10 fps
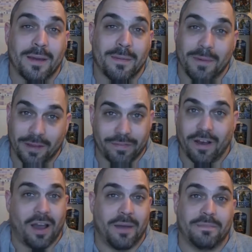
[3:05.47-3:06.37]
By
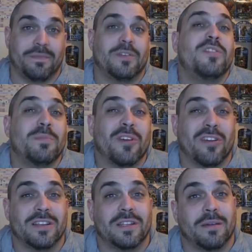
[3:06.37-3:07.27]
far, to be
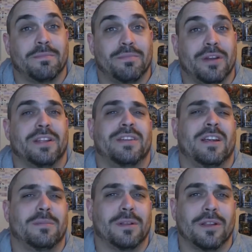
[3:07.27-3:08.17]
honest, I'm pretty
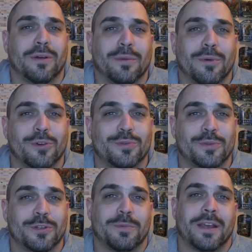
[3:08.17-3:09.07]
terrible at most
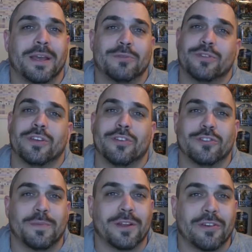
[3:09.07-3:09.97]
multiplayer games because I don't
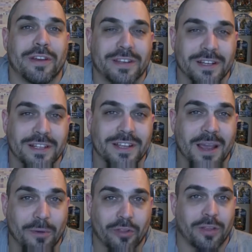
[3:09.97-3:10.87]
spend a great deal of
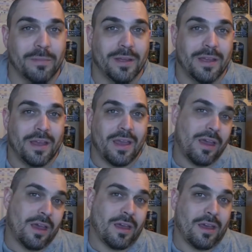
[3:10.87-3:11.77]
time on them.
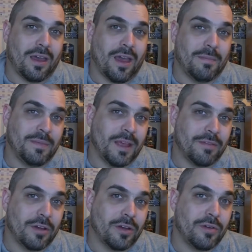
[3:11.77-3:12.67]
I'm
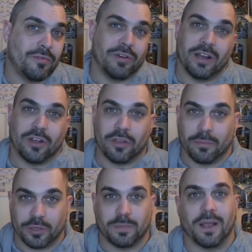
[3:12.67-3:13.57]
never really on the
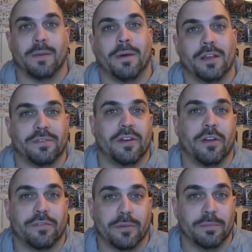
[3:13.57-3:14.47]
multiplayer parts very
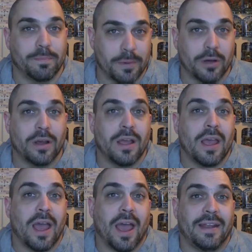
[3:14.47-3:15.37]
often, but
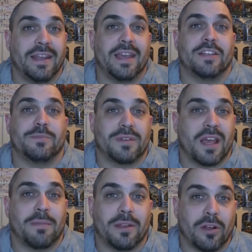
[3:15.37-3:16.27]
I did get some
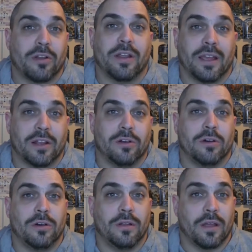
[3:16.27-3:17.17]
time in on
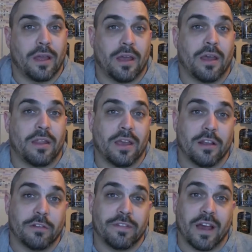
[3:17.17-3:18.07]
Halo, the
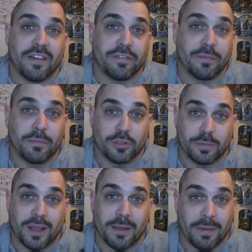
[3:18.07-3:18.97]
Halo 5
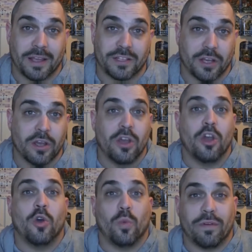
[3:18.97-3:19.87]
multiplayer beta
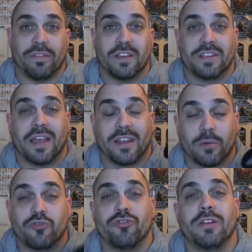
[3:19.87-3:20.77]
with this, and I
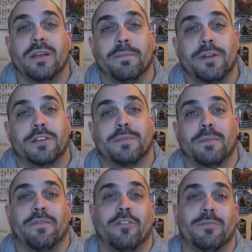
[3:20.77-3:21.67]
was really impressed. My
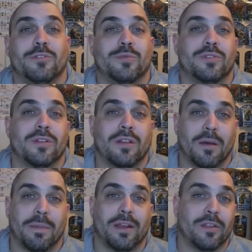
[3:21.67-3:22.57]
performance was a
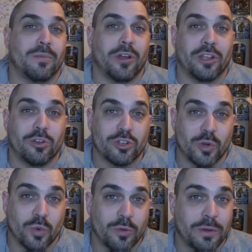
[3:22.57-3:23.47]
lot better than what it usually
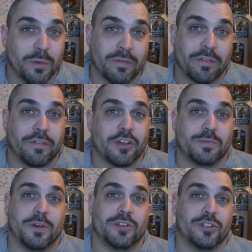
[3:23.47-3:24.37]
would be with the
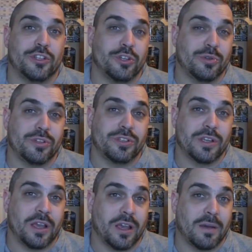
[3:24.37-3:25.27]
first-person shooters.
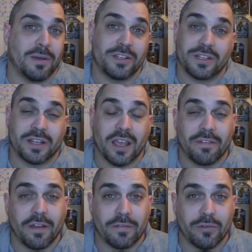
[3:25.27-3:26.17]
I managed to get a
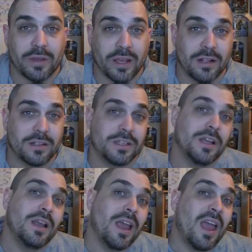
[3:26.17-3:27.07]
fair few kills,
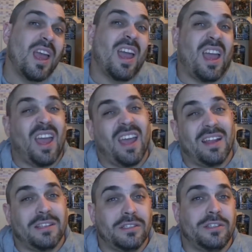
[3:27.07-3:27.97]

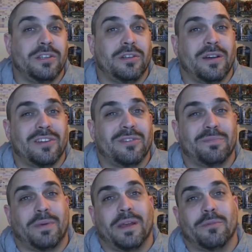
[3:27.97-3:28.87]
and, I
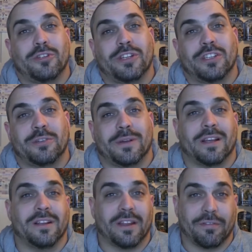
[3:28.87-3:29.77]
don't pay much attention to my
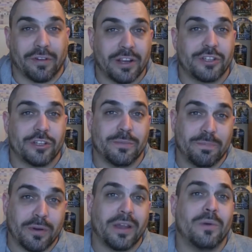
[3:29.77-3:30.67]
kill-death ratio,
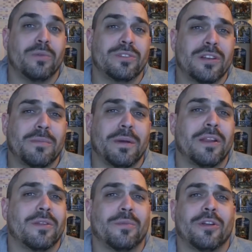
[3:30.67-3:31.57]
but it was a lot better
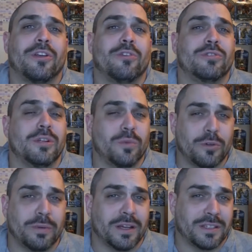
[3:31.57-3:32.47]
than what it usually
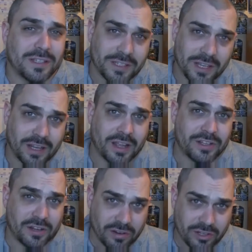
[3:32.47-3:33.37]
would be. As I said, I
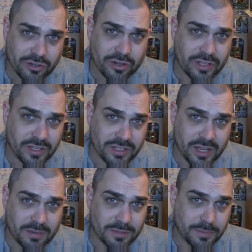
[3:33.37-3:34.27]
generally suck at these
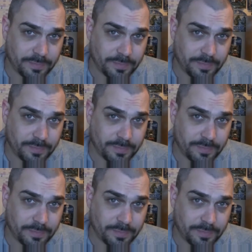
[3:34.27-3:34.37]
games.